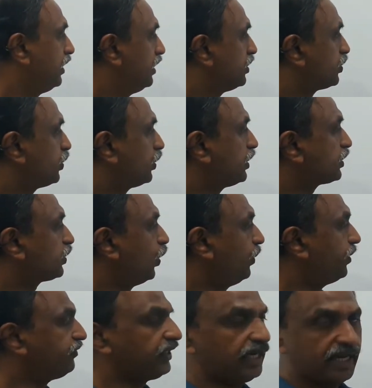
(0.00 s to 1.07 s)
So the
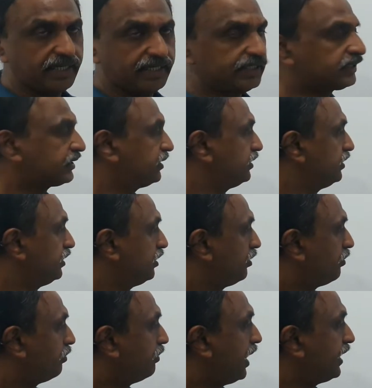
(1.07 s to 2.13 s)
slope of the line is
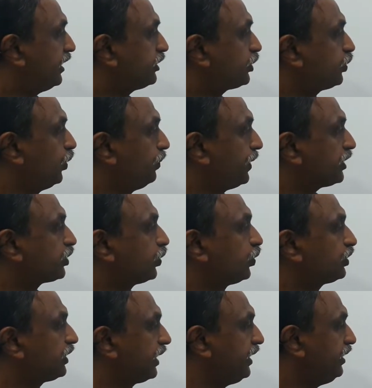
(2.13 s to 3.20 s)
minus 2 plus
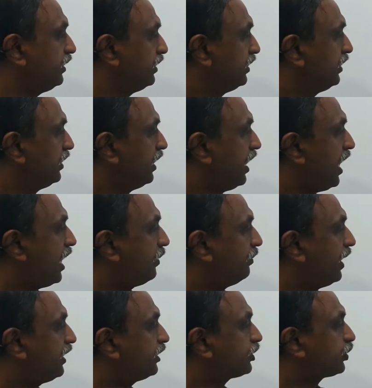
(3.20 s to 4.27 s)
root 3 and
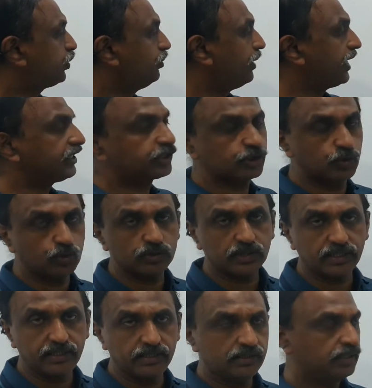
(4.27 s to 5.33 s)
minus 2 minus root
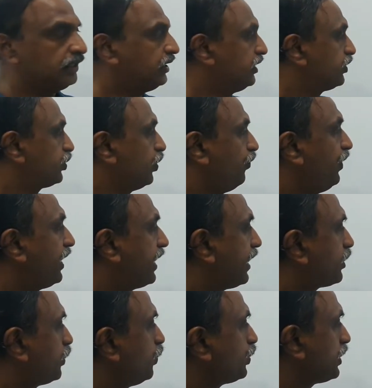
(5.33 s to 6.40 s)
3. So we
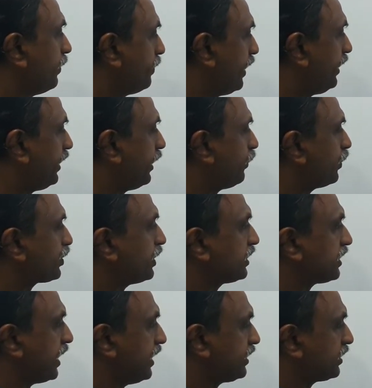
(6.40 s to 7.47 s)
get two separate
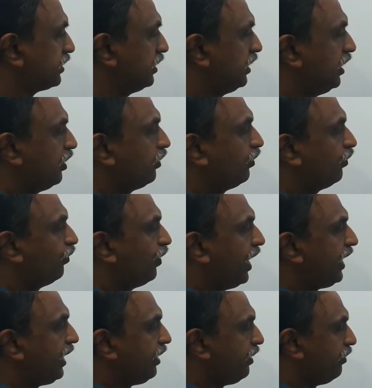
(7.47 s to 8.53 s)
equations as
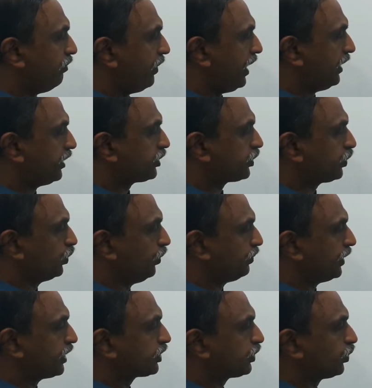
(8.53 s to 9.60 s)
y minus 2
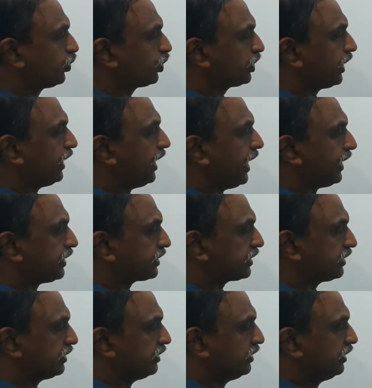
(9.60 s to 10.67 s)
plus root 3x